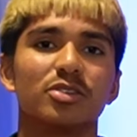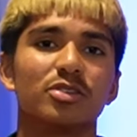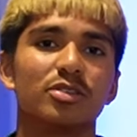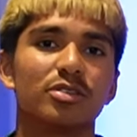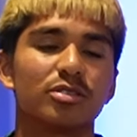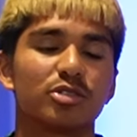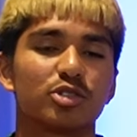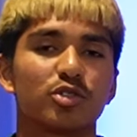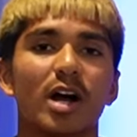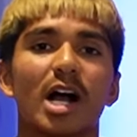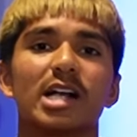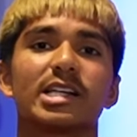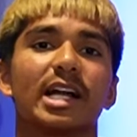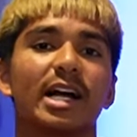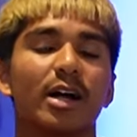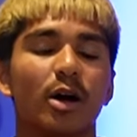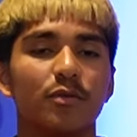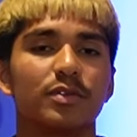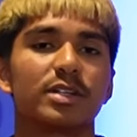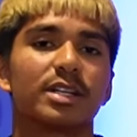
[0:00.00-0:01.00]
you translate
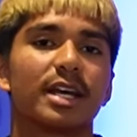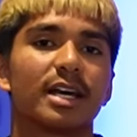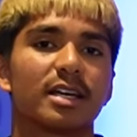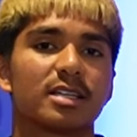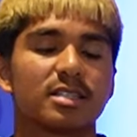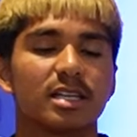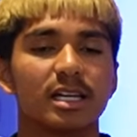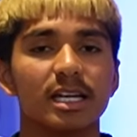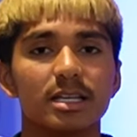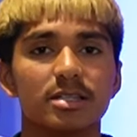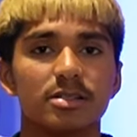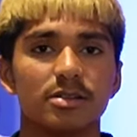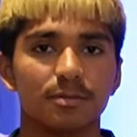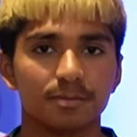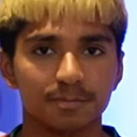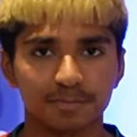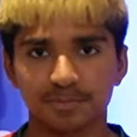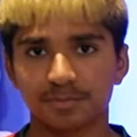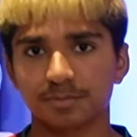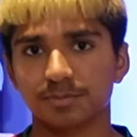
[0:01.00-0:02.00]
that over to next season,